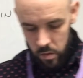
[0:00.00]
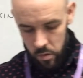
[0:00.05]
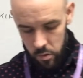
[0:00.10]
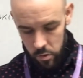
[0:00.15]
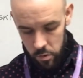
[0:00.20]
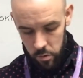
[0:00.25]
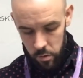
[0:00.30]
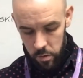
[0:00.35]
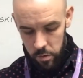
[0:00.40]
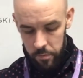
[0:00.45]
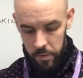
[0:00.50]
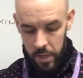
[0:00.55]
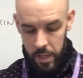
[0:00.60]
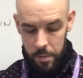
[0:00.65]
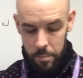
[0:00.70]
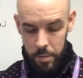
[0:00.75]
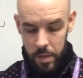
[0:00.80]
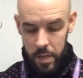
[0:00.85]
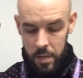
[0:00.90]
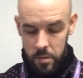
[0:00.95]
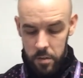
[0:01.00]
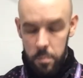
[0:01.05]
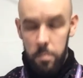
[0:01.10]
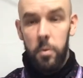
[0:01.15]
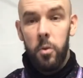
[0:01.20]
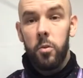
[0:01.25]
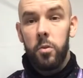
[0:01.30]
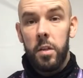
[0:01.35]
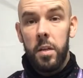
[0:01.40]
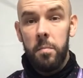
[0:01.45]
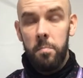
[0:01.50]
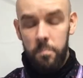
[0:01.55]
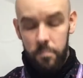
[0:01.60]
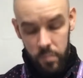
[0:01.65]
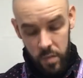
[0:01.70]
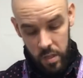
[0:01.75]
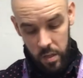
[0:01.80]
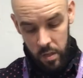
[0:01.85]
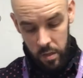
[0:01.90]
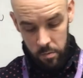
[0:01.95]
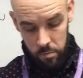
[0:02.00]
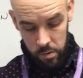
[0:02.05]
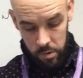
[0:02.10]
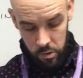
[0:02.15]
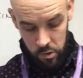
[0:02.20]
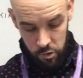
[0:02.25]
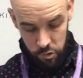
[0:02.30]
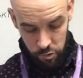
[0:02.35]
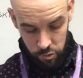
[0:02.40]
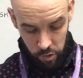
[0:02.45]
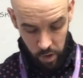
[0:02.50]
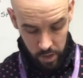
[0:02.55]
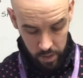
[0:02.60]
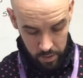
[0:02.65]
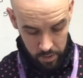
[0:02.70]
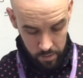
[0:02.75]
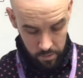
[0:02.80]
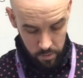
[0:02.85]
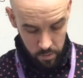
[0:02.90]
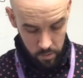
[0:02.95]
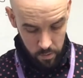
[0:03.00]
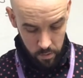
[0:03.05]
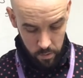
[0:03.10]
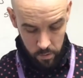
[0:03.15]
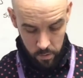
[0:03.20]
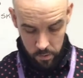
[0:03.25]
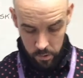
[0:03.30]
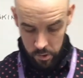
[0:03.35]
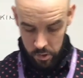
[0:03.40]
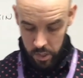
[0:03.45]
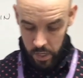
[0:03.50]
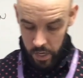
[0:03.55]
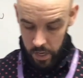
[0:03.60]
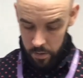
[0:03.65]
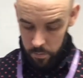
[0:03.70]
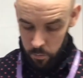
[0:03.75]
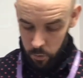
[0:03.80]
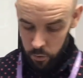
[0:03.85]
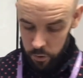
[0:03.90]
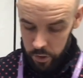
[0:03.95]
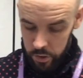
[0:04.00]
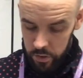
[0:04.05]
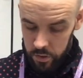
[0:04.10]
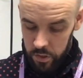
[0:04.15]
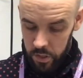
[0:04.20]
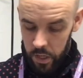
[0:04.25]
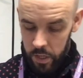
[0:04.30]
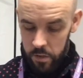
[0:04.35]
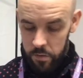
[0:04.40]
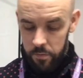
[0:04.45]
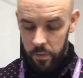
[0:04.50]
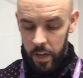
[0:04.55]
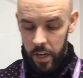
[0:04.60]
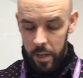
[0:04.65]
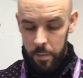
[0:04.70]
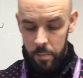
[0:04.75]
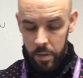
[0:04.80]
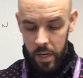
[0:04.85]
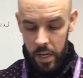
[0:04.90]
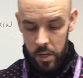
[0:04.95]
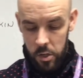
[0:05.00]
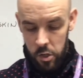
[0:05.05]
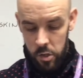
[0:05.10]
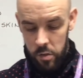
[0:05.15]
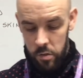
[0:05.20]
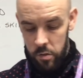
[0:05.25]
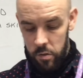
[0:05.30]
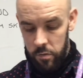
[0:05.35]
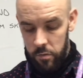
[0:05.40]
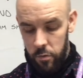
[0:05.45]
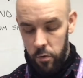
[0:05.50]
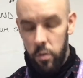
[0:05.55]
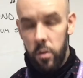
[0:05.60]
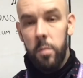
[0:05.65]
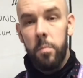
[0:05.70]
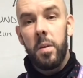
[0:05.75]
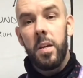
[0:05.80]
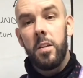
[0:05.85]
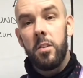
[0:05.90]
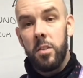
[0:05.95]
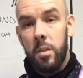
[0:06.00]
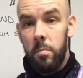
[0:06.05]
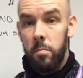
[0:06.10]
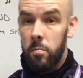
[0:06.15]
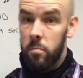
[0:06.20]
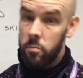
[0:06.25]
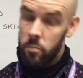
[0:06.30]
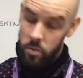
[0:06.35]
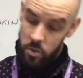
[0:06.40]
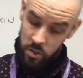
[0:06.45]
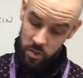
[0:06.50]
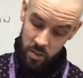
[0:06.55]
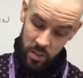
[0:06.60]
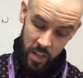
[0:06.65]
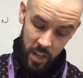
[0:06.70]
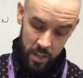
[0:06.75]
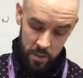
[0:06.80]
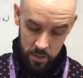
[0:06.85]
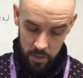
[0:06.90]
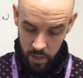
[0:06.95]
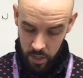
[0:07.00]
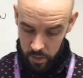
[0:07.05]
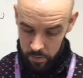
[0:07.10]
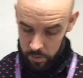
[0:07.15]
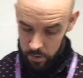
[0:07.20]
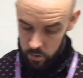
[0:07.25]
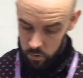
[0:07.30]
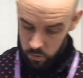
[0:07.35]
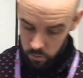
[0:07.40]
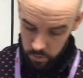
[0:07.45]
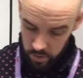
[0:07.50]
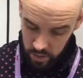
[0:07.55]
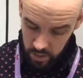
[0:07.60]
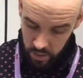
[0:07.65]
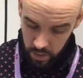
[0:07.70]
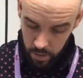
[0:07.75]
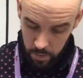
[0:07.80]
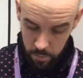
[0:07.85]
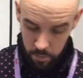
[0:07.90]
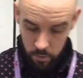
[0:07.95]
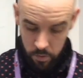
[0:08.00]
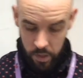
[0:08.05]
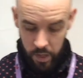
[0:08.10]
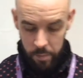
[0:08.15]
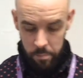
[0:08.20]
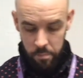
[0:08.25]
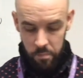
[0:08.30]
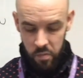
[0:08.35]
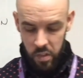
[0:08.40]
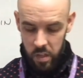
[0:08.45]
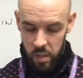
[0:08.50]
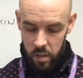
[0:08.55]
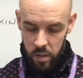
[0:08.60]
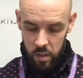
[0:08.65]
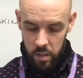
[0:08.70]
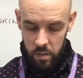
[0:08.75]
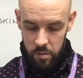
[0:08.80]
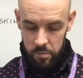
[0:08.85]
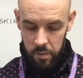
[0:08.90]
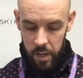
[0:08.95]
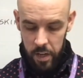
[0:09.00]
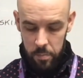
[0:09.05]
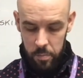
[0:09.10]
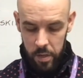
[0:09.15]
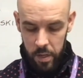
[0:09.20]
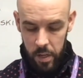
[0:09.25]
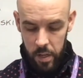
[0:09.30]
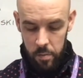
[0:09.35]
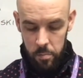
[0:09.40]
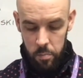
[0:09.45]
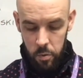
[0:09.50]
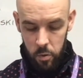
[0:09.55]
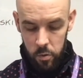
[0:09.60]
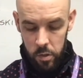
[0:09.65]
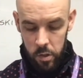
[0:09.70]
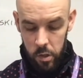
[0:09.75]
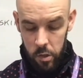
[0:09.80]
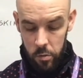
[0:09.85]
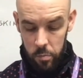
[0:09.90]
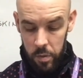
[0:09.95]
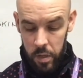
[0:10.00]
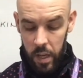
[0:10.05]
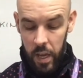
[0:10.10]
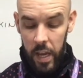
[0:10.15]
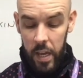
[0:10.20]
So the vibrating body, when struck or set in motion, sends vibrations through the medium, which is the next element. Don't worry yet about that. The vibrating body could be